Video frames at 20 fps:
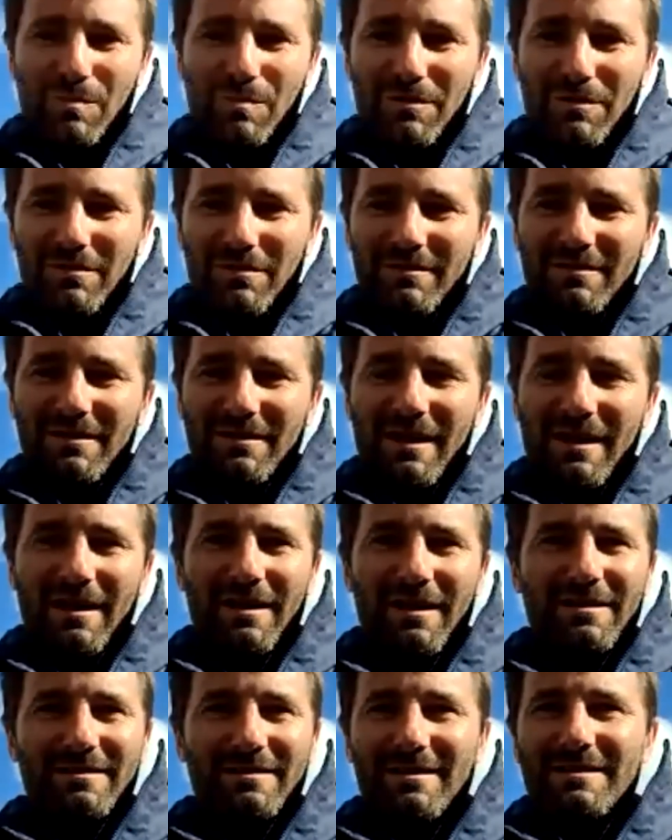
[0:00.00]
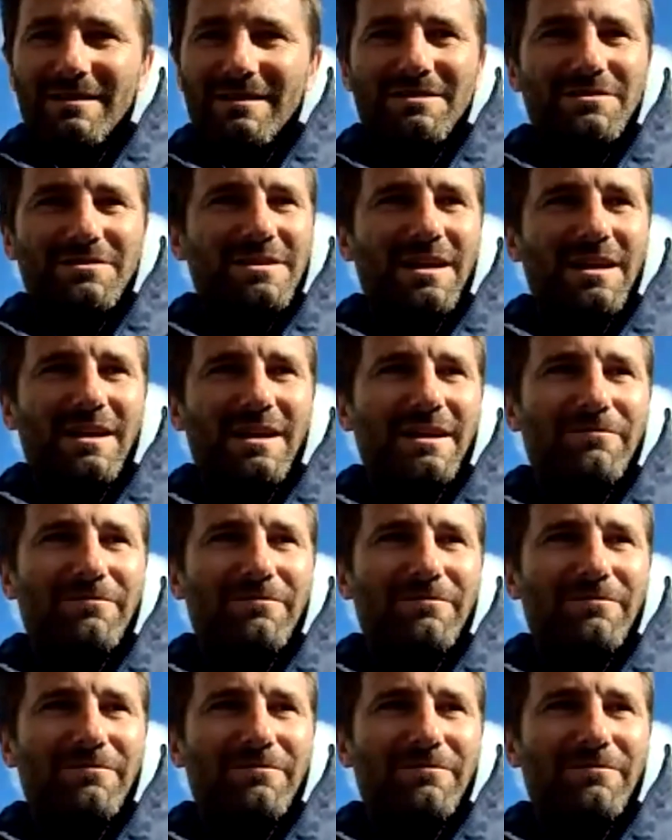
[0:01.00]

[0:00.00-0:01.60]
But yeah, as you say,